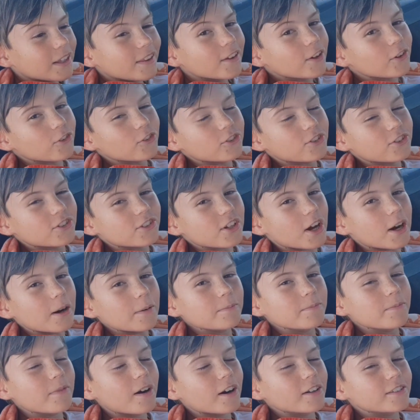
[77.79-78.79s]
There's
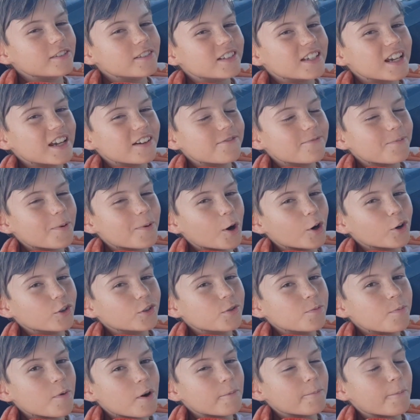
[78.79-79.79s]
some unsafe
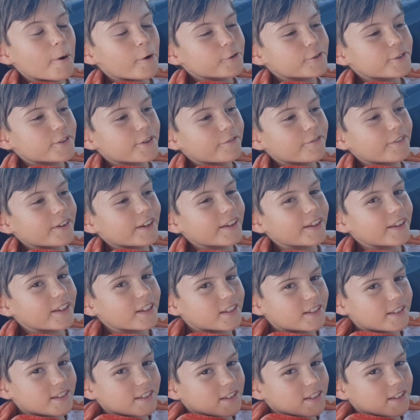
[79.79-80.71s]
parts, but most of it is